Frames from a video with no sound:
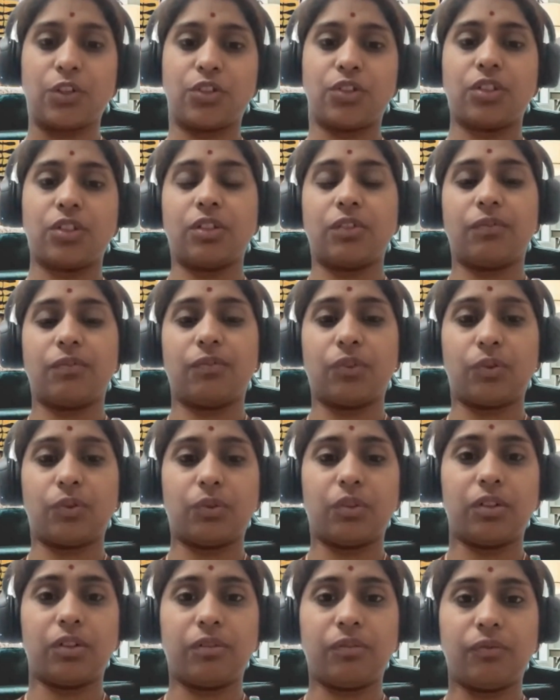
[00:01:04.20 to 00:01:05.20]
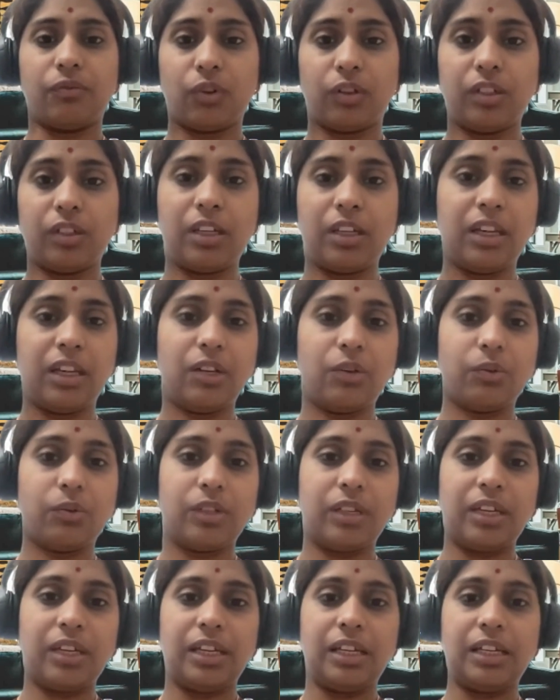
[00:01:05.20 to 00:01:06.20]
question for the day
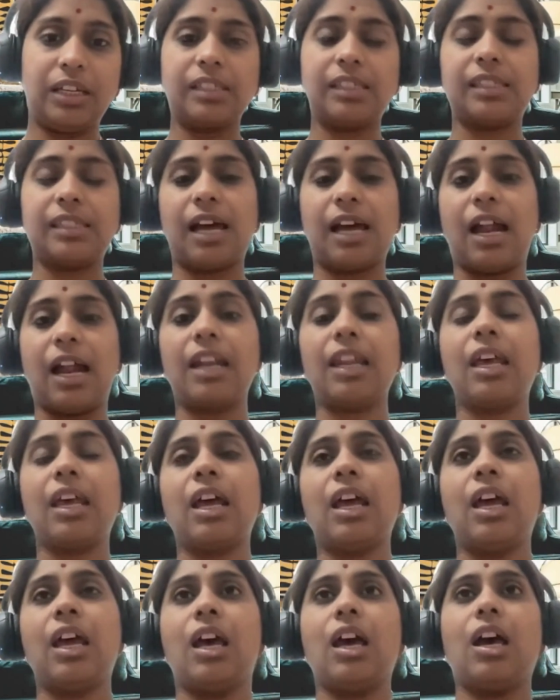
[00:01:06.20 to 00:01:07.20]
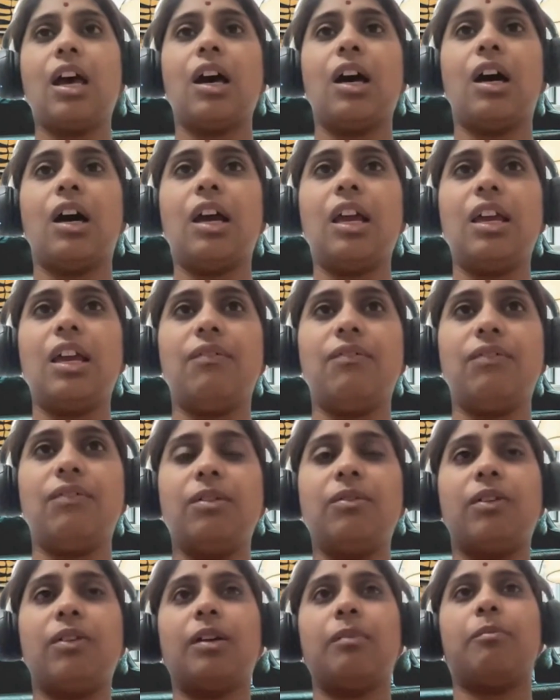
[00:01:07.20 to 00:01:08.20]
today is that
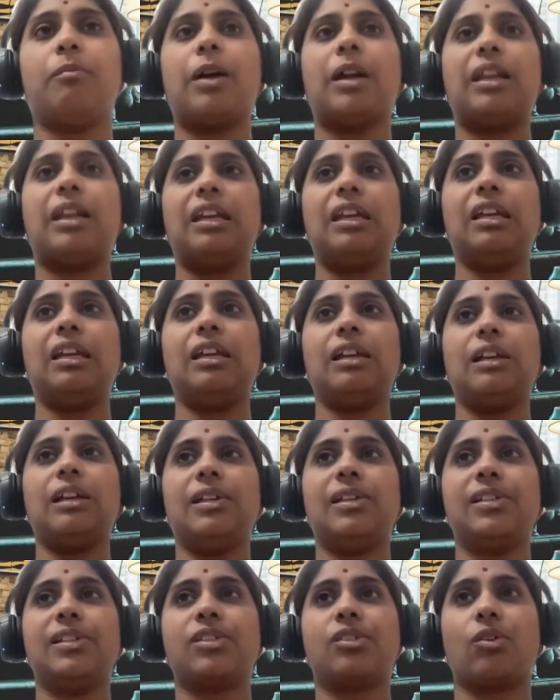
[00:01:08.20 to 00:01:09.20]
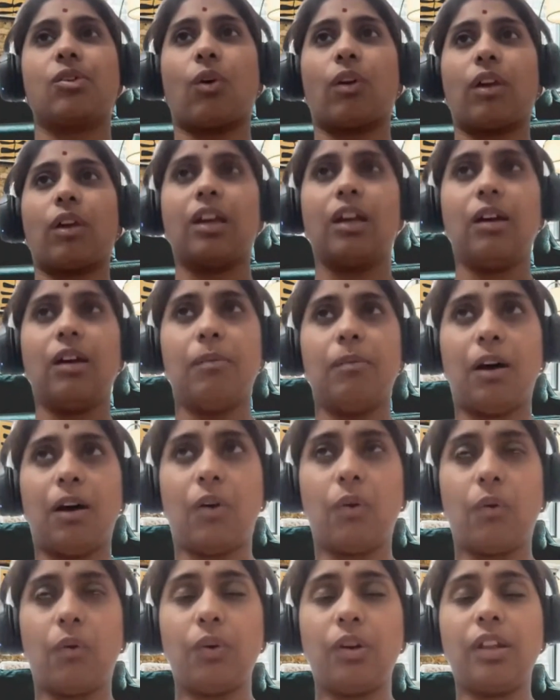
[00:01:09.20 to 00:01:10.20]
everybody is talking
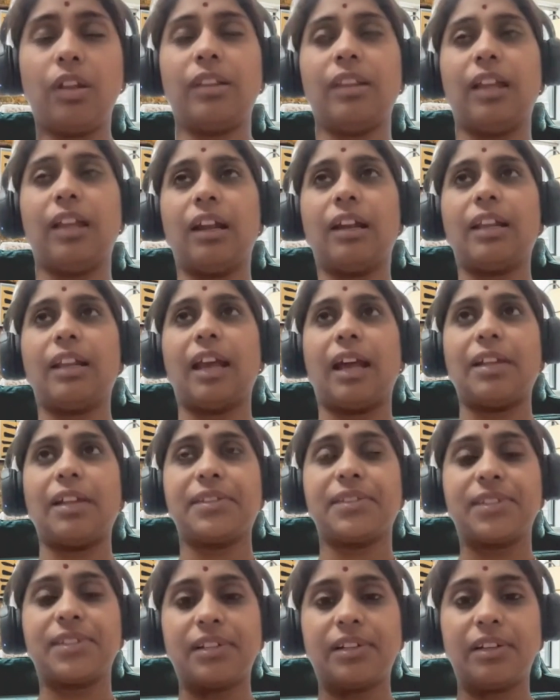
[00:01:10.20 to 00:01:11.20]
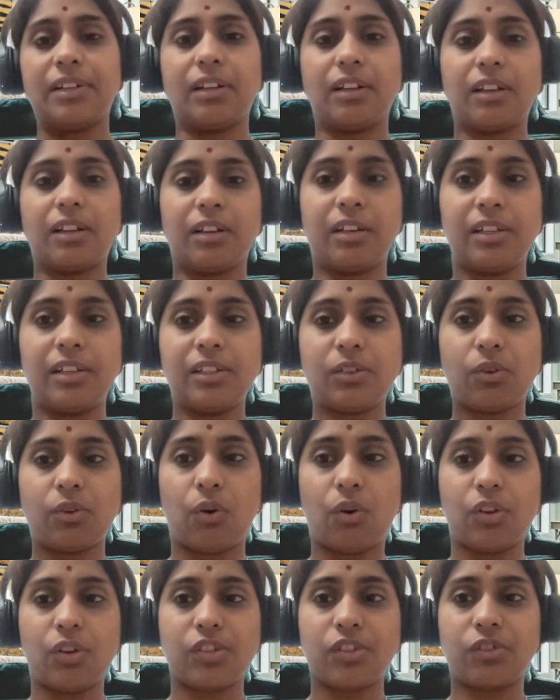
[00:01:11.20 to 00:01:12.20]
about that cancer is
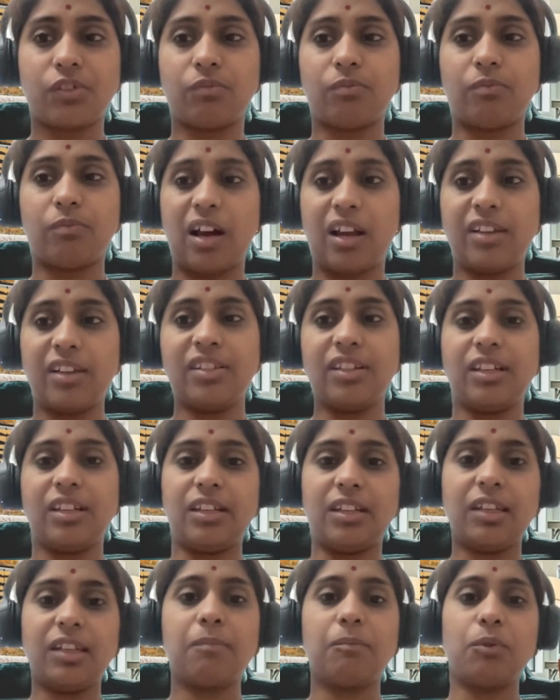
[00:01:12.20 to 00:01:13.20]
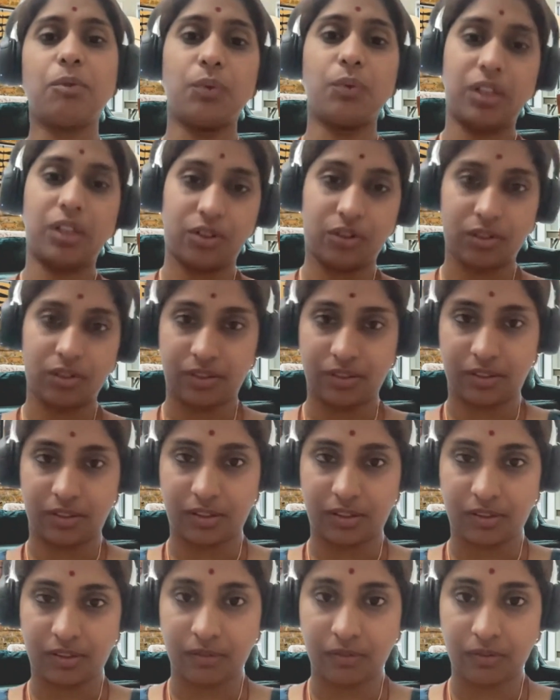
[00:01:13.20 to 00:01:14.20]
caused by genetic
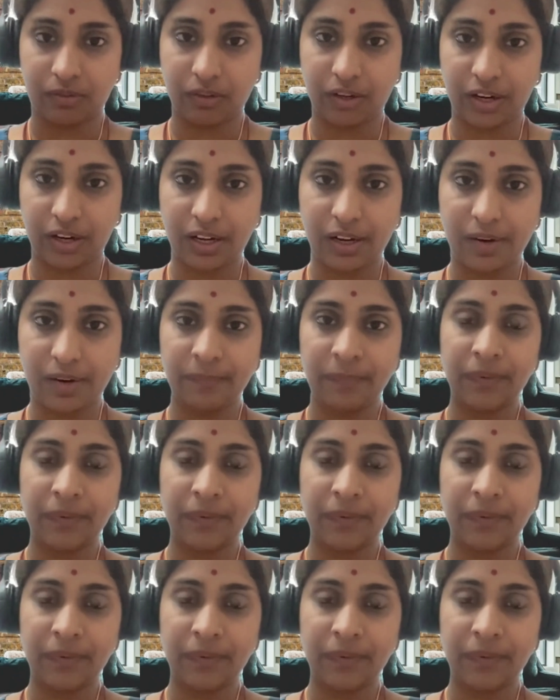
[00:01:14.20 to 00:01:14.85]
mutations, right?